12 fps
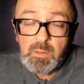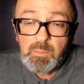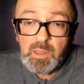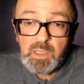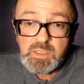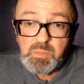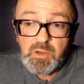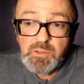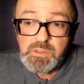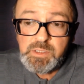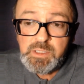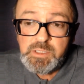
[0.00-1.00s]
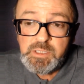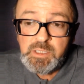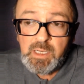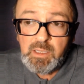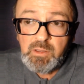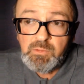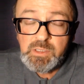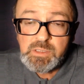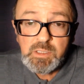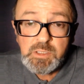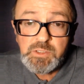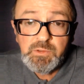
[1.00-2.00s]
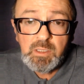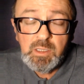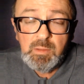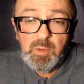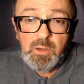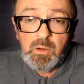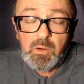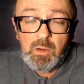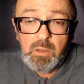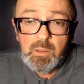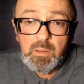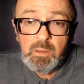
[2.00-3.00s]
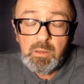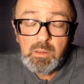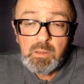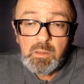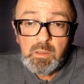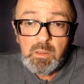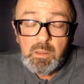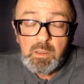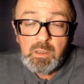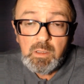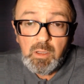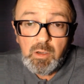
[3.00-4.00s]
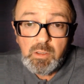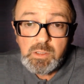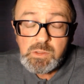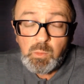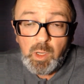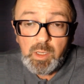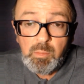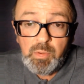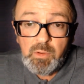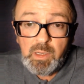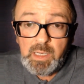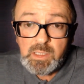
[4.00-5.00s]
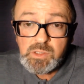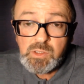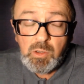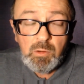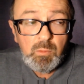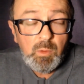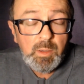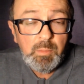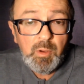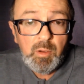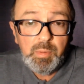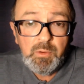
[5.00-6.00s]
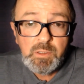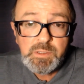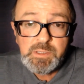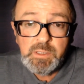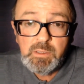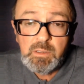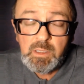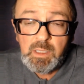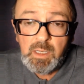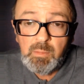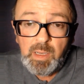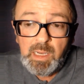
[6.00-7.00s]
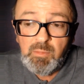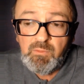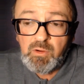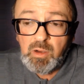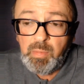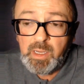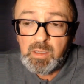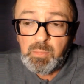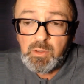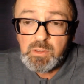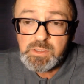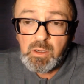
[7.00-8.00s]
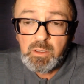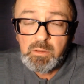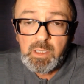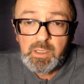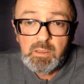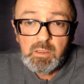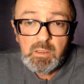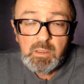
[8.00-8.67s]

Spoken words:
plus postage. Now there is a strict limit on those, one per household, one per person, and payment via bank deposit only.